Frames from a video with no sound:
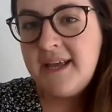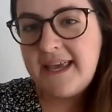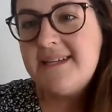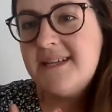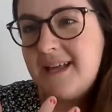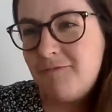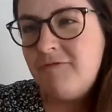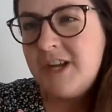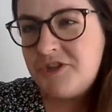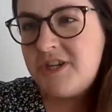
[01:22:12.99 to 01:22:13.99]
getting that
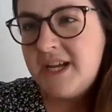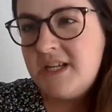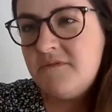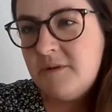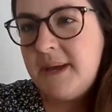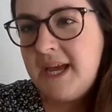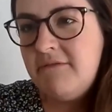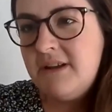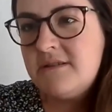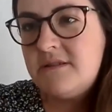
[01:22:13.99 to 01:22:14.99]
rich data from
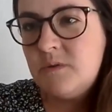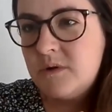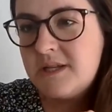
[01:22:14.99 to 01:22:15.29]
parents to